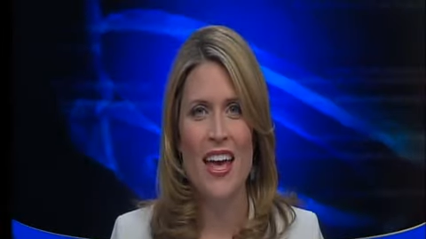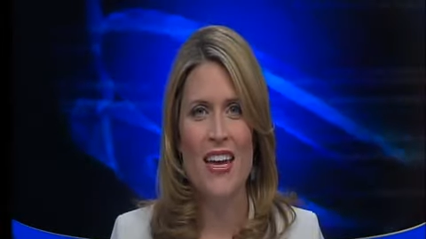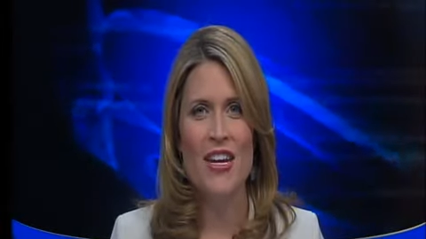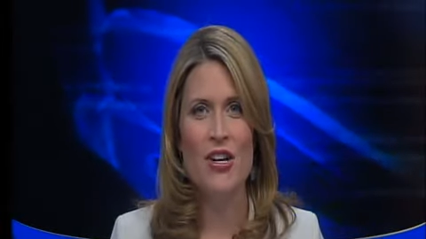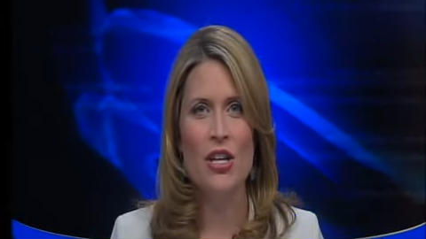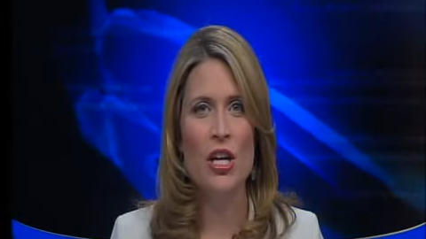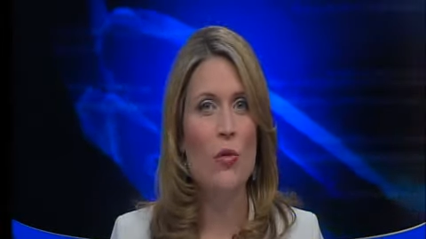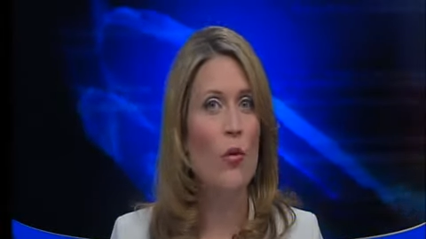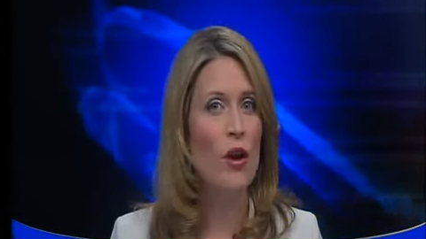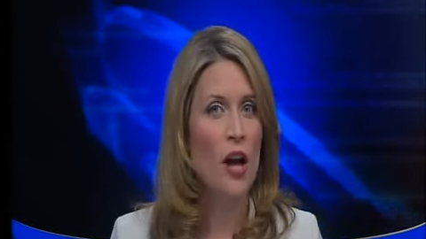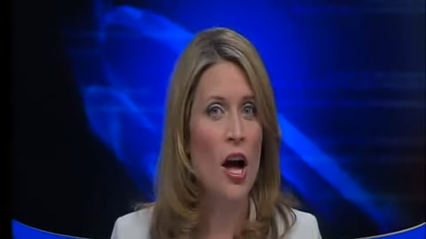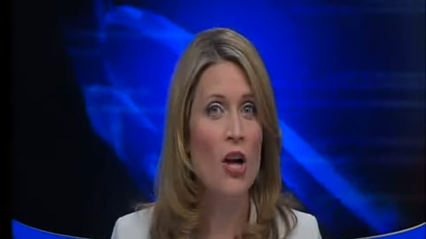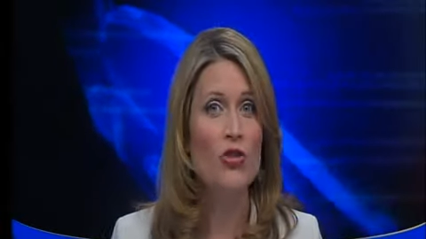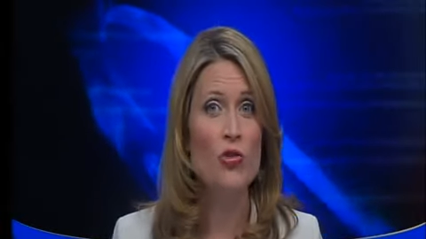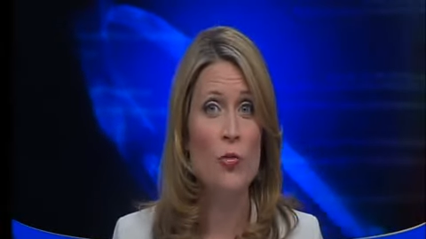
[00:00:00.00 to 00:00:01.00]
Nearly
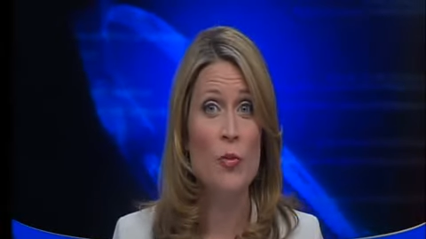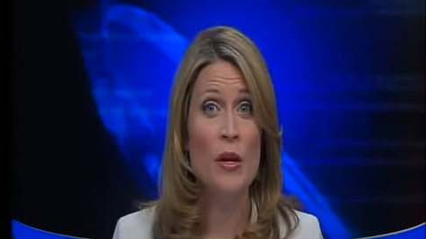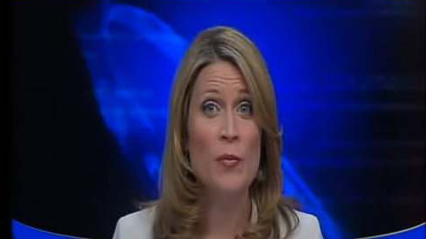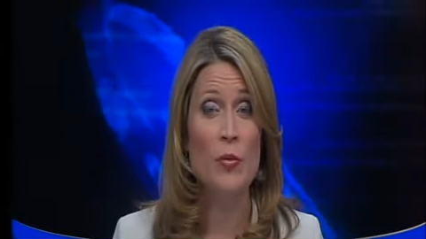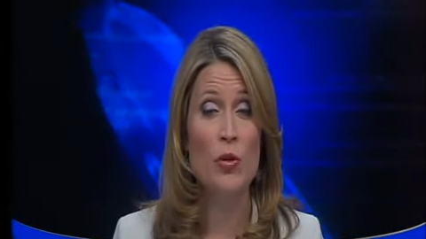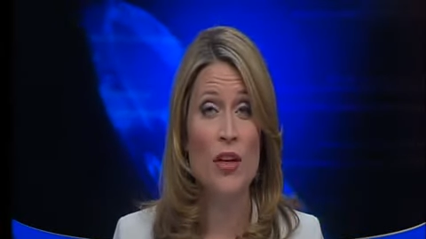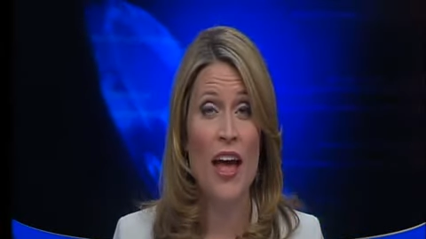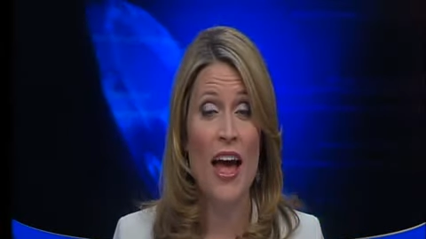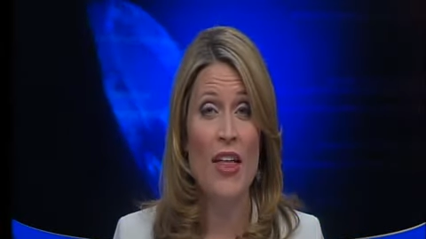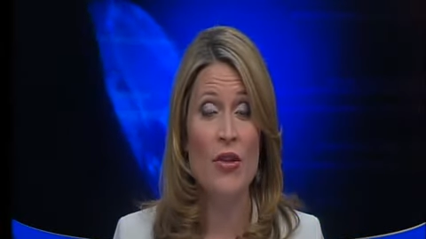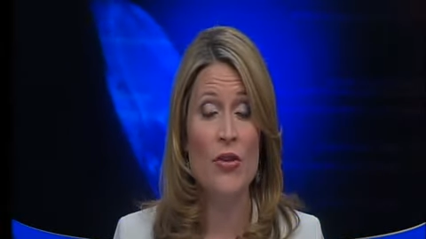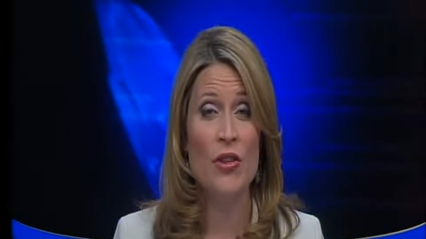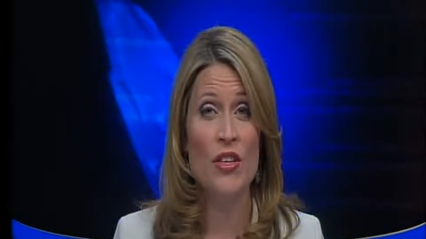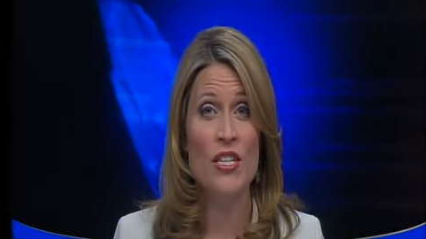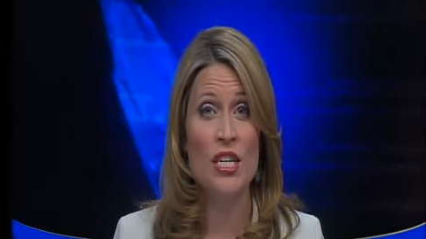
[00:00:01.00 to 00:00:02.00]
100 people
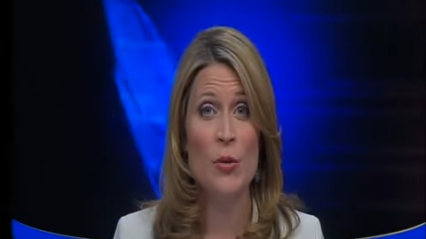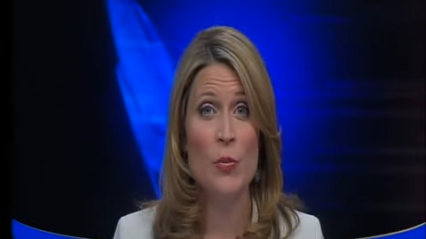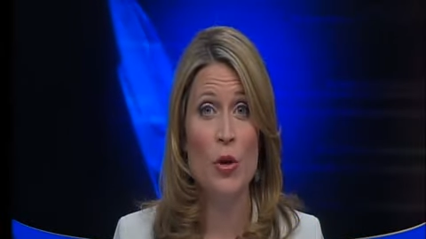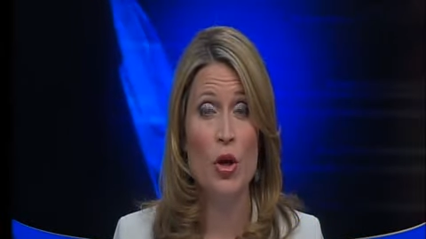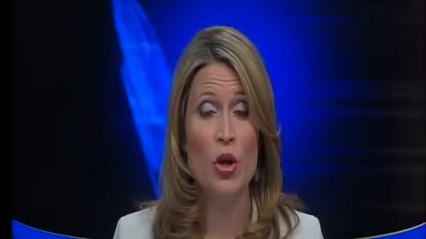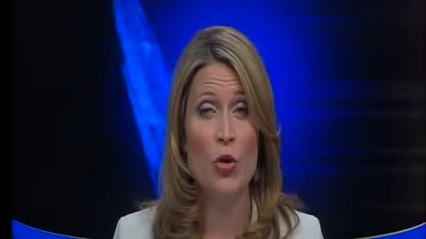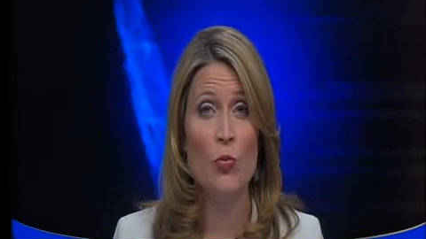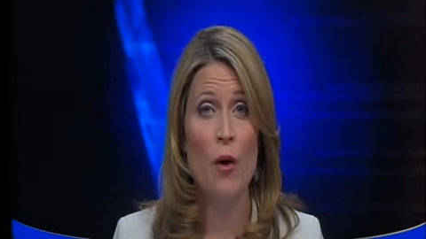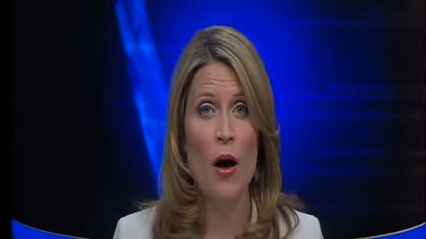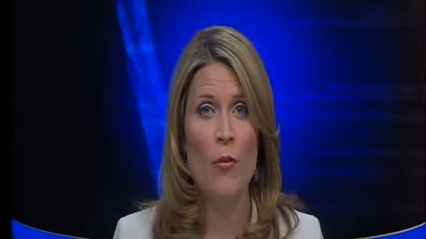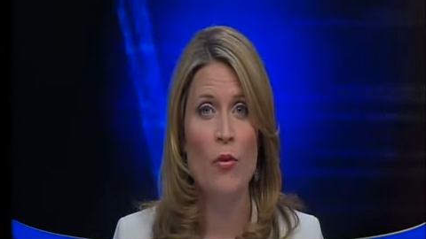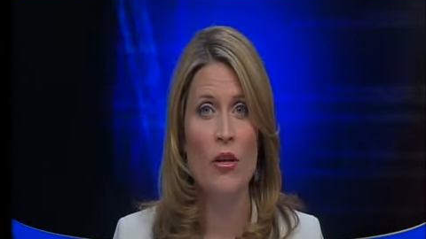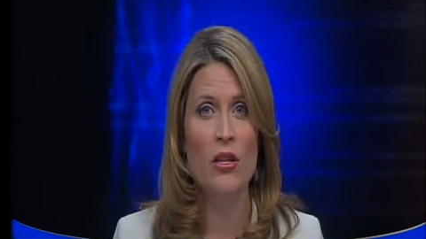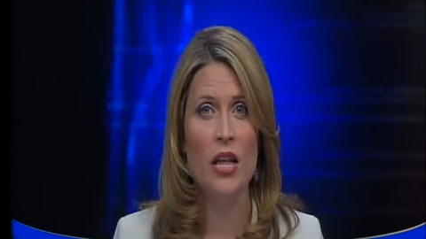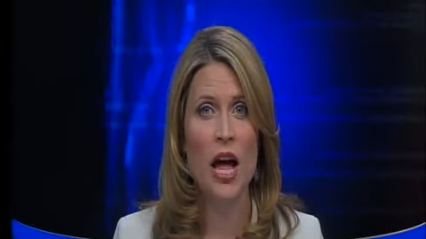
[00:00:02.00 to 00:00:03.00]
gathered at the Tippecanoe
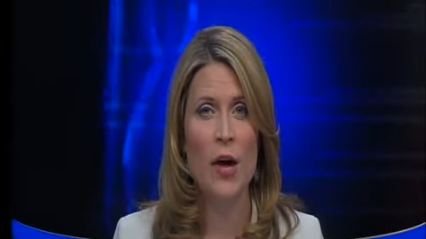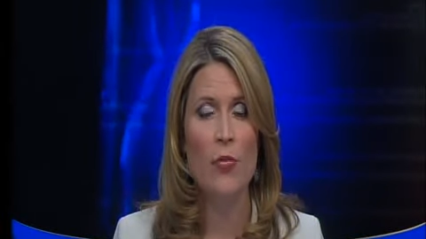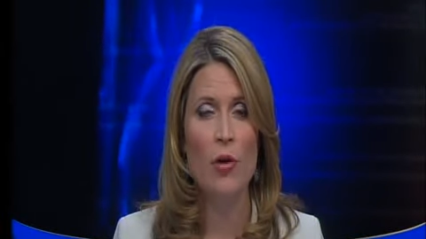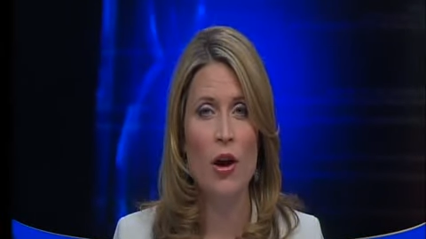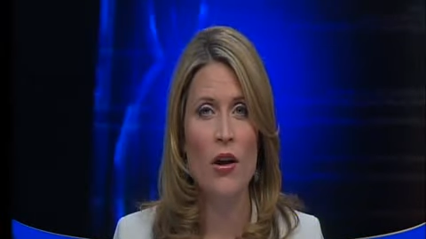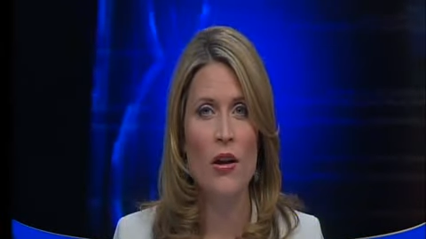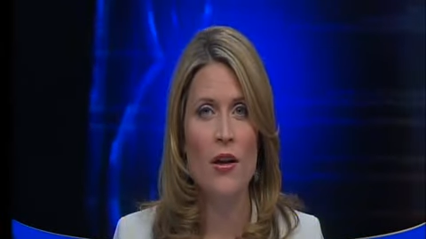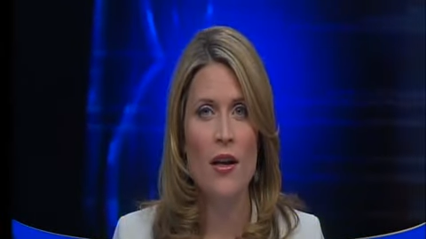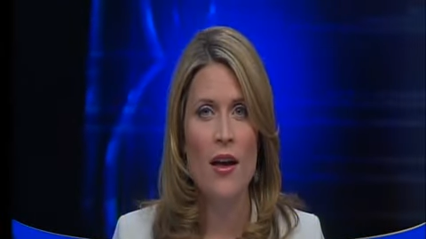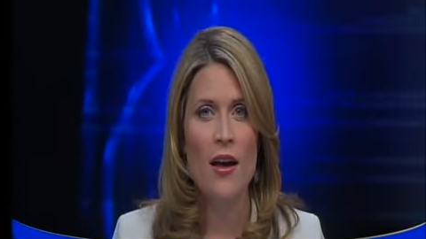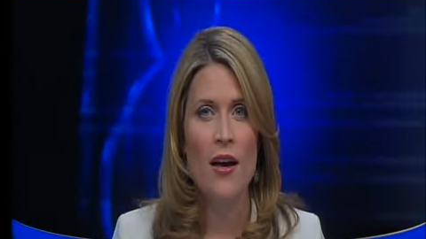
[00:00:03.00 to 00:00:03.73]
Public Library